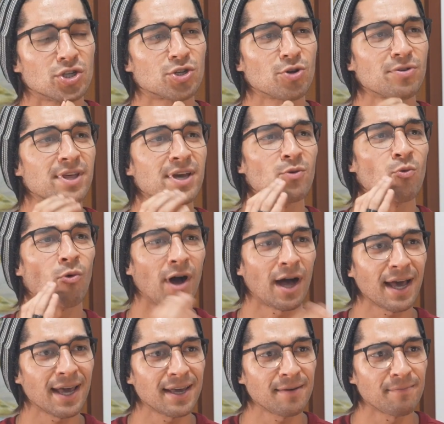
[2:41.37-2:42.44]
So then
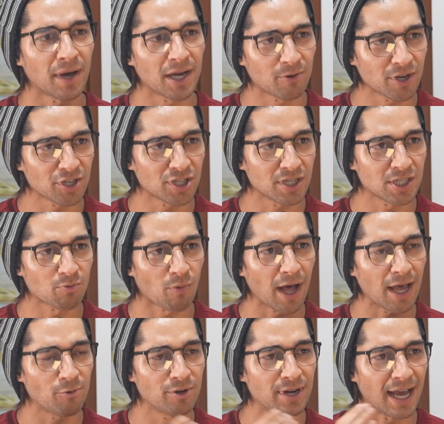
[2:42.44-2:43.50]
why, my question is,
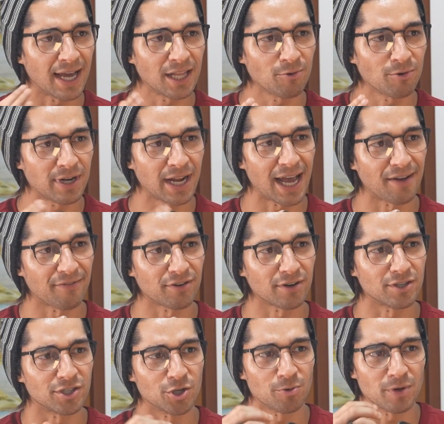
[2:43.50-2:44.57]
why would anyone
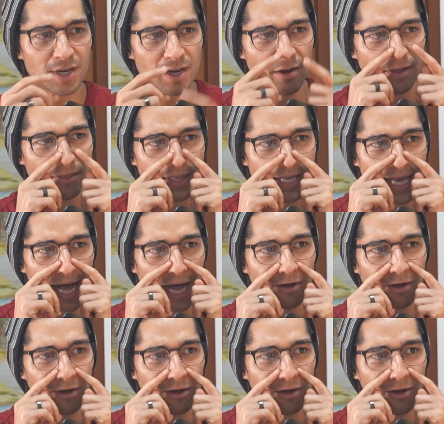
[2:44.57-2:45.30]
ever do it on the